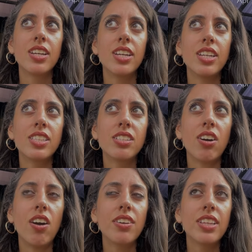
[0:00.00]
it's
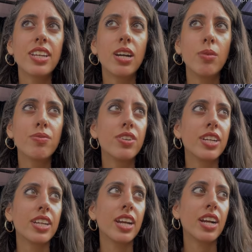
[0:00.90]
oddly
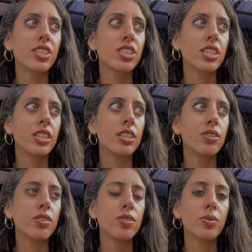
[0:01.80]
comforting, actually. You
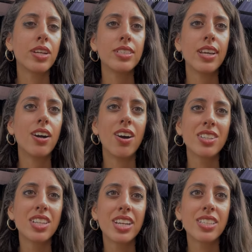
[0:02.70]
know, when I say
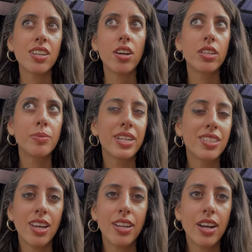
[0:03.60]
oddly, it's oddly because
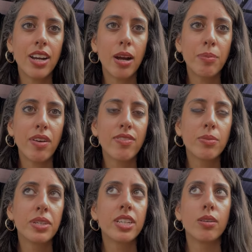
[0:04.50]
I'm not
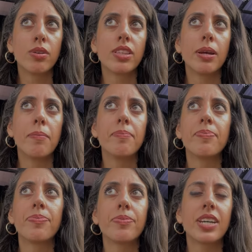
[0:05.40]
familiar with it,
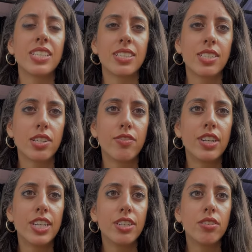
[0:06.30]
because it's still
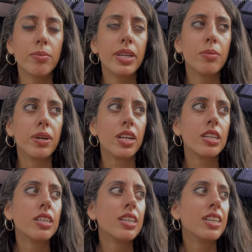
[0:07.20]
very new to me, but
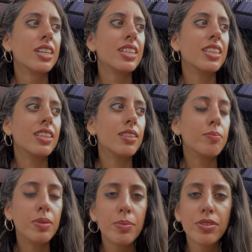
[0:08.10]

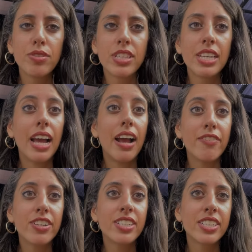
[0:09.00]
people do this
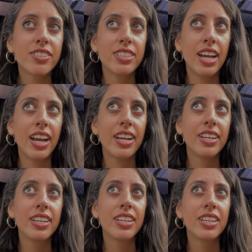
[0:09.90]
every single day.
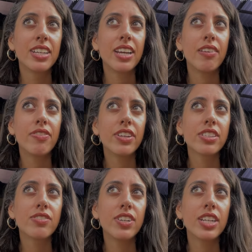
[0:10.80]
It
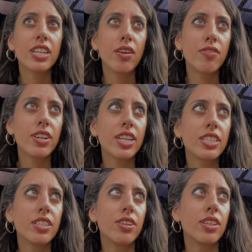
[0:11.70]
feels very comforting
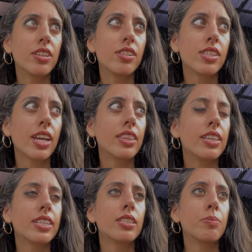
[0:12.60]
to know that there's like
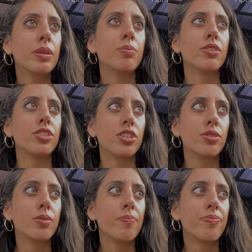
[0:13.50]
things that people do